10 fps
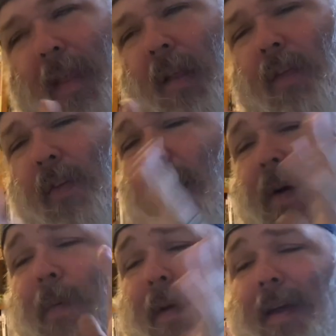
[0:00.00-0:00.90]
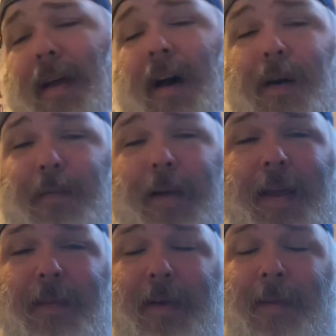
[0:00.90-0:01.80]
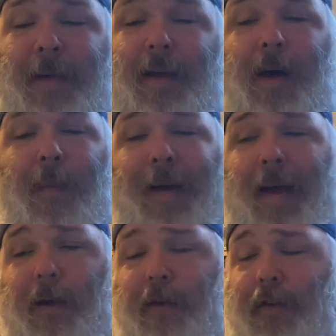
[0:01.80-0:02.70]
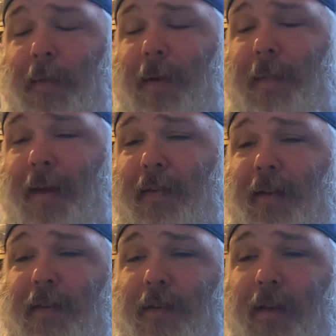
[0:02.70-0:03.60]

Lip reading: So hopefully he will give me a call back or shoot me a message,